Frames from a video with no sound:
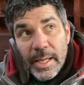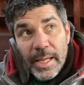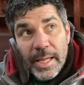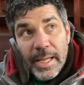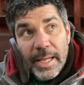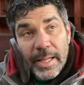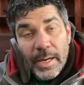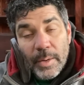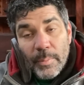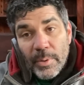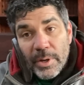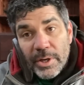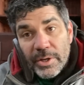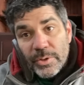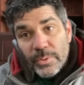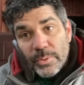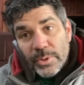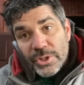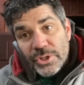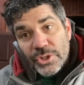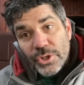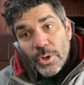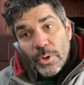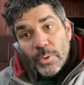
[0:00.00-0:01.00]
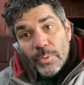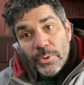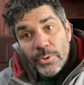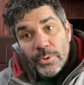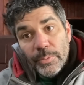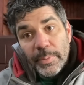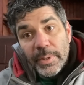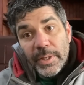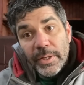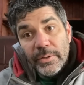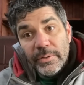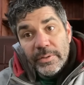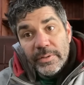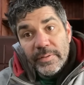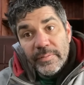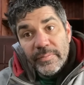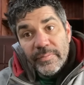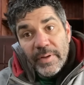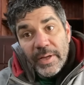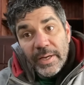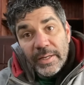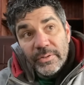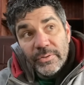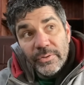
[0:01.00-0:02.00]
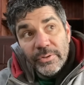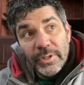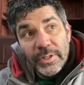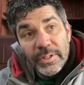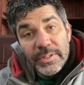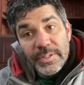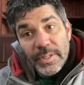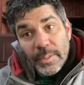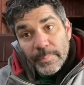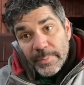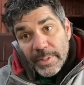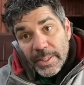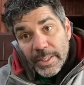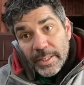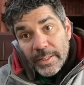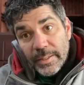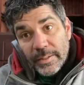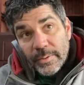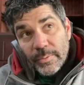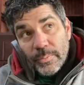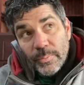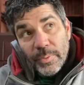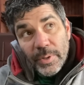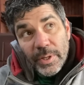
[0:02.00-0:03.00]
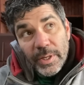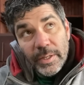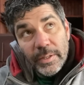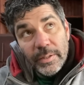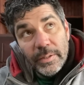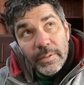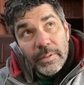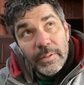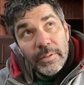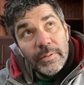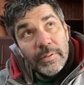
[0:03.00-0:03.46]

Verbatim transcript: and I want to do a showroom here at the factory someday when